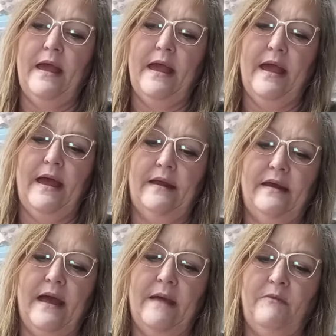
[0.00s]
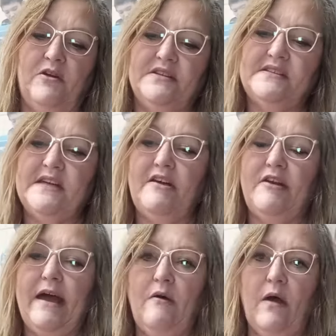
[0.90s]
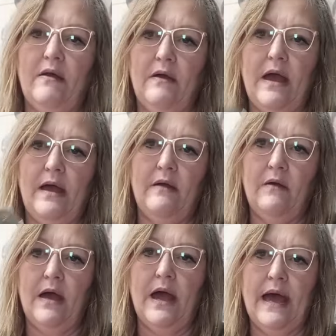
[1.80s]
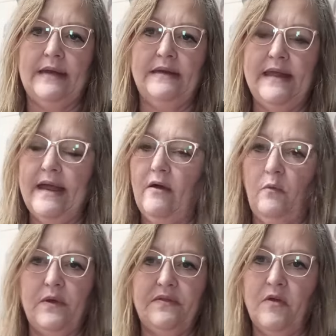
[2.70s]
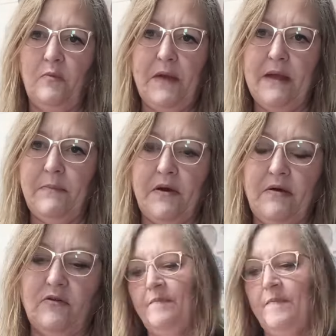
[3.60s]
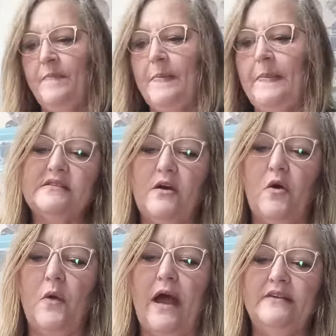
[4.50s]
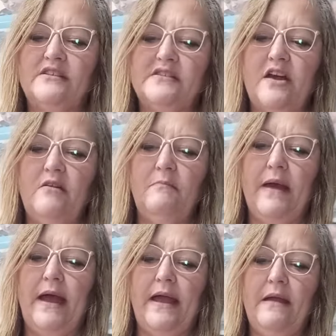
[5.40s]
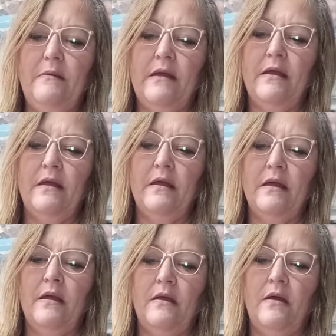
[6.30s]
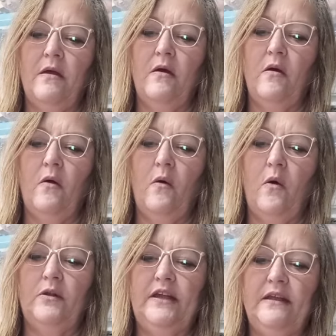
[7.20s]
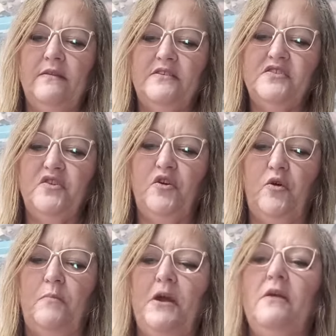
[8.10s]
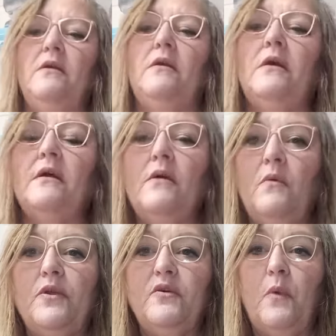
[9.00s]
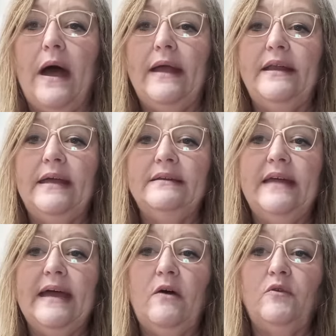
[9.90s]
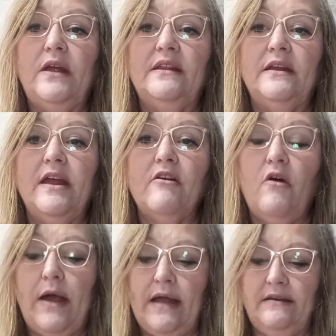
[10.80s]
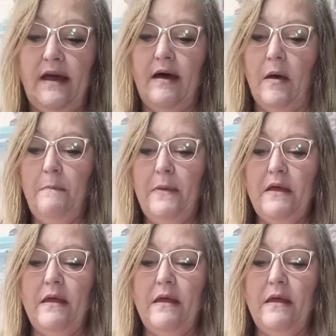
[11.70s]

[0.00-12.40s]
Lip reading: And I'm going to start out on a nail with no paper. So I start by holding the tube with the wide end down and the narrow end up,